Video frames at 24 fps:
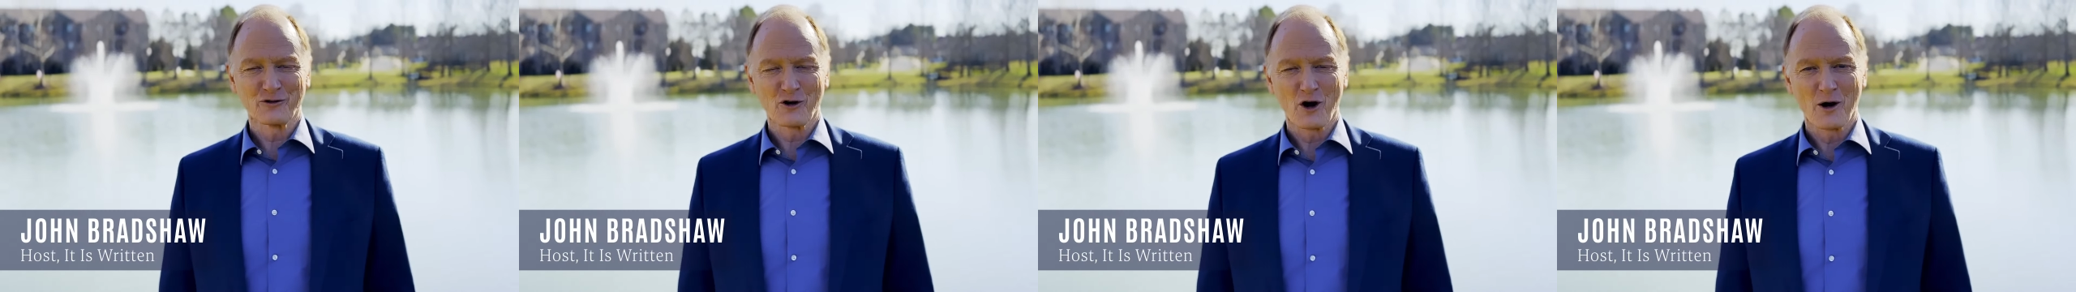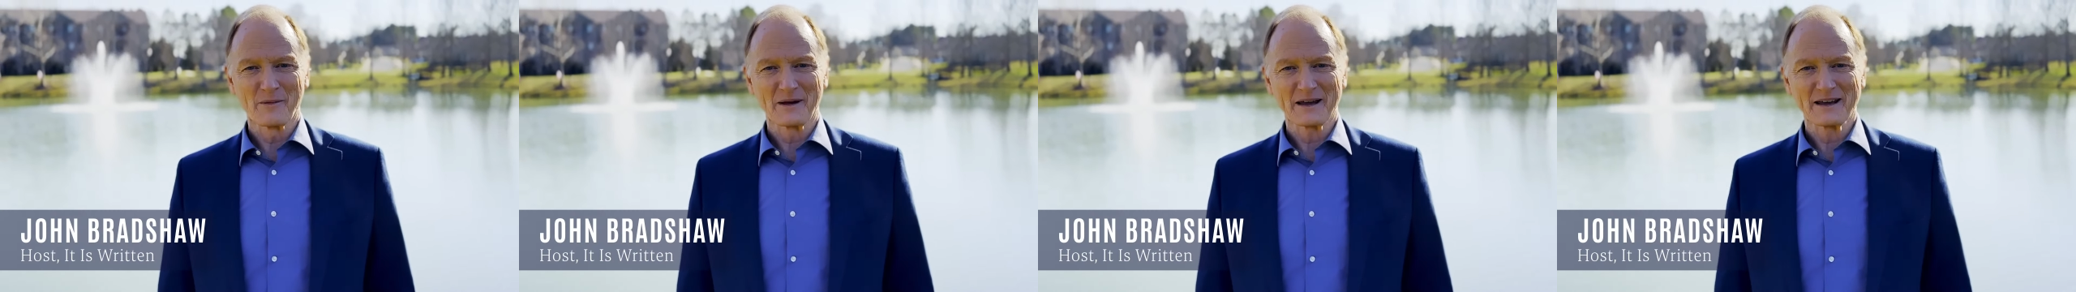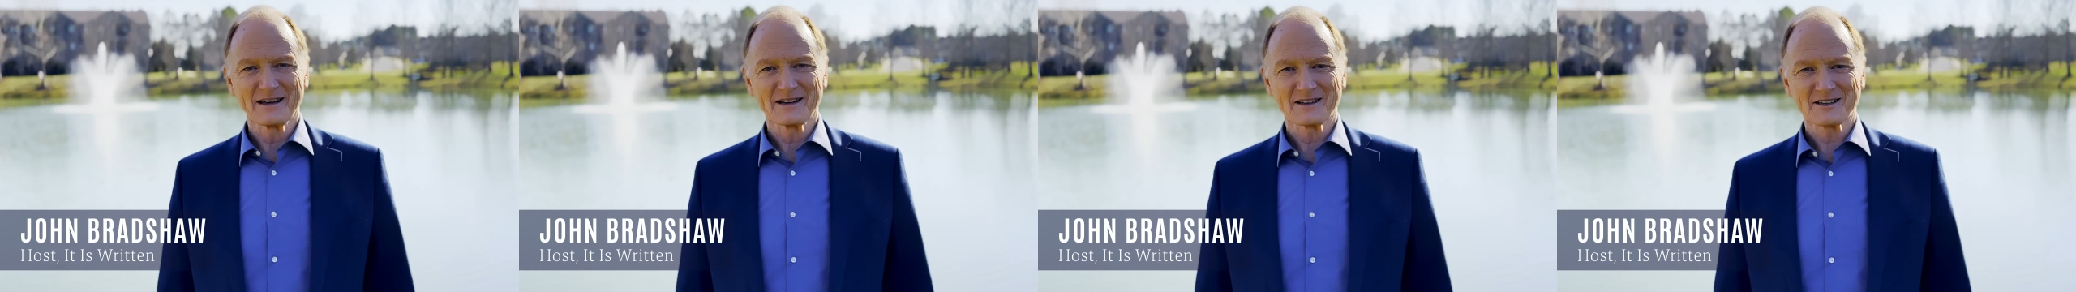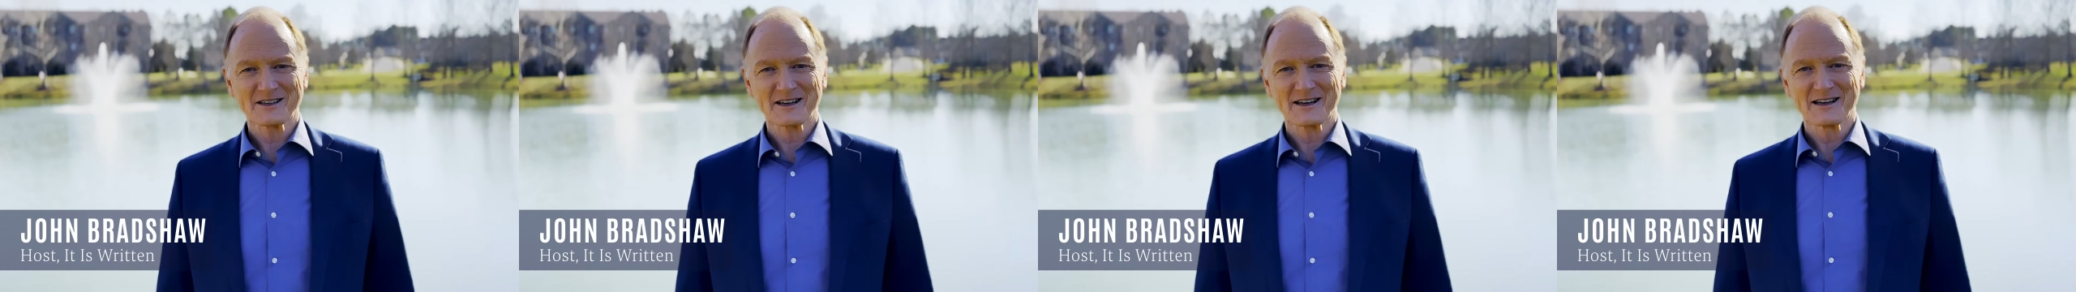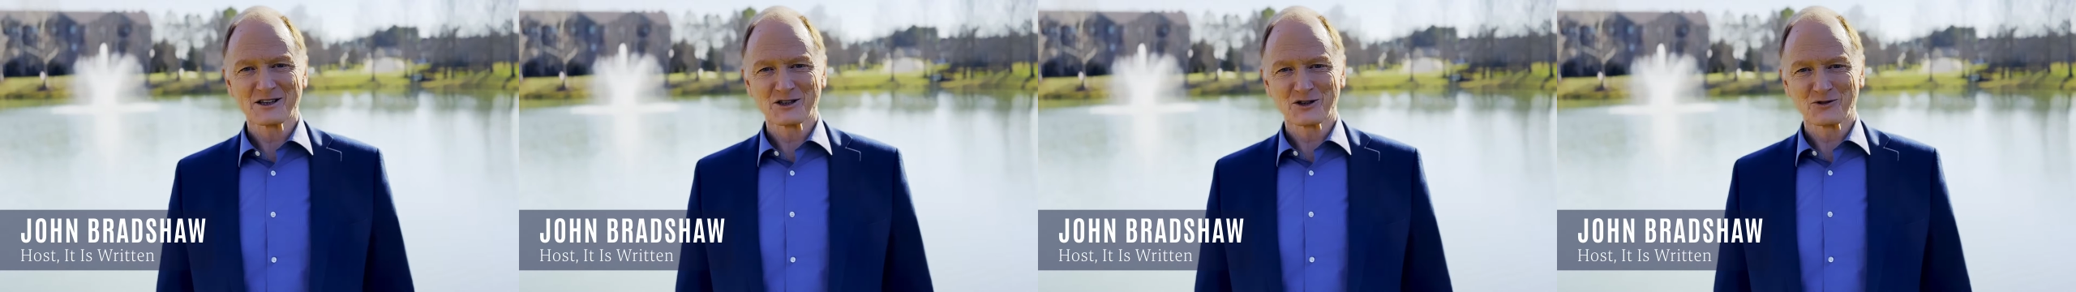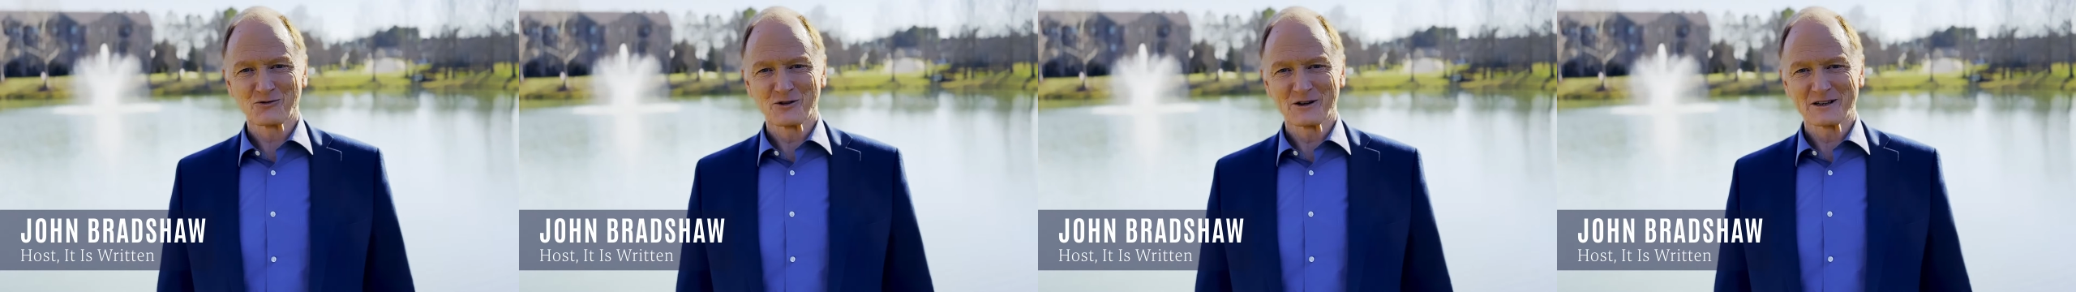from It
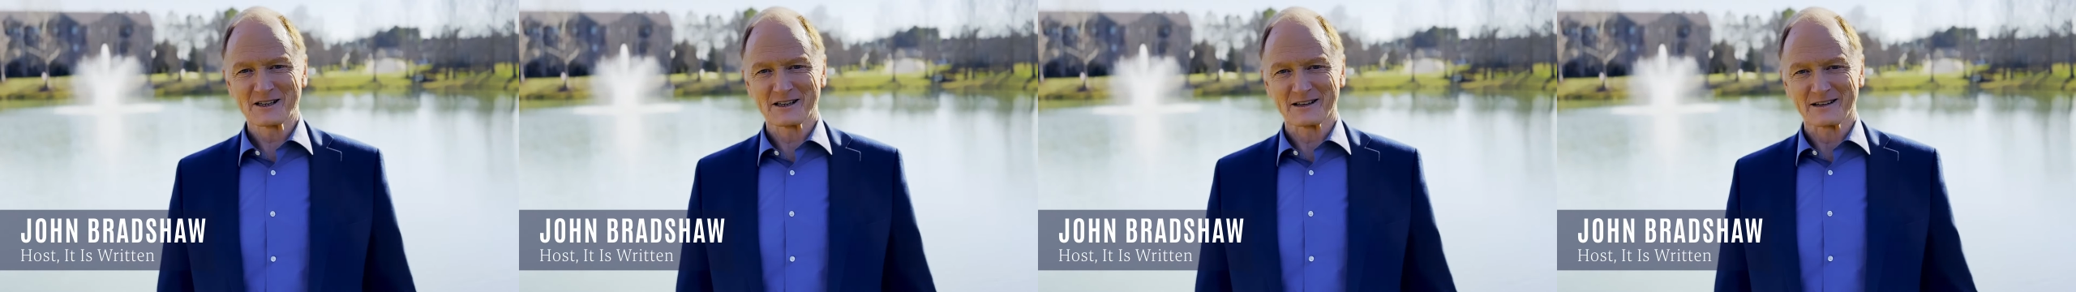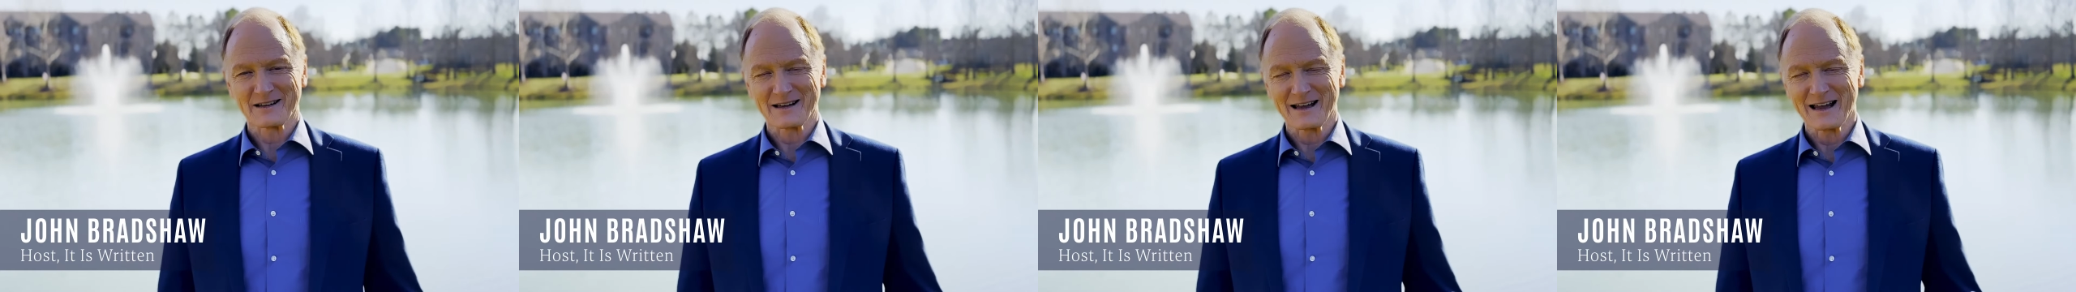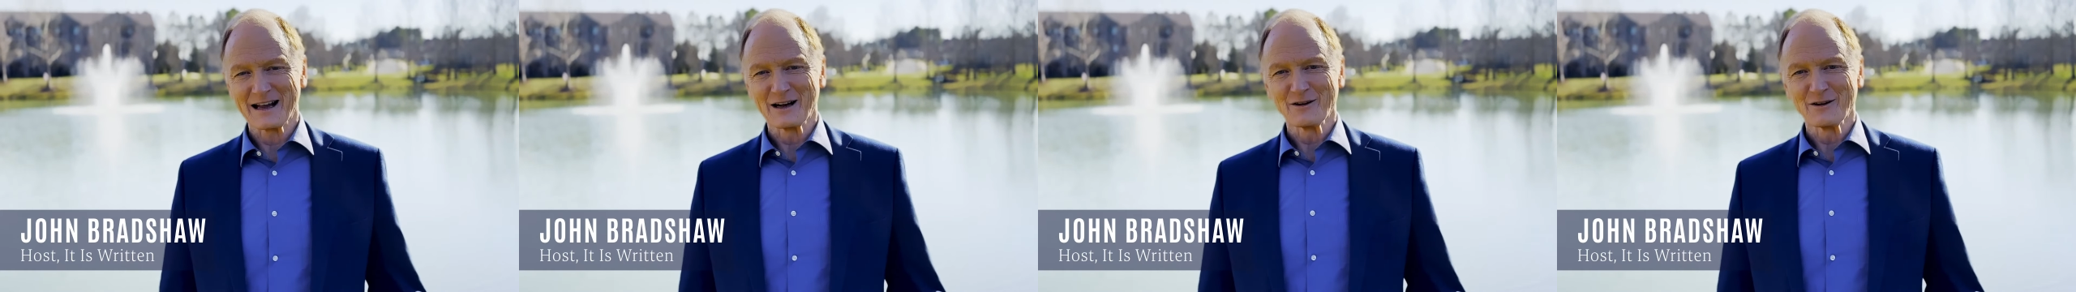Is Written,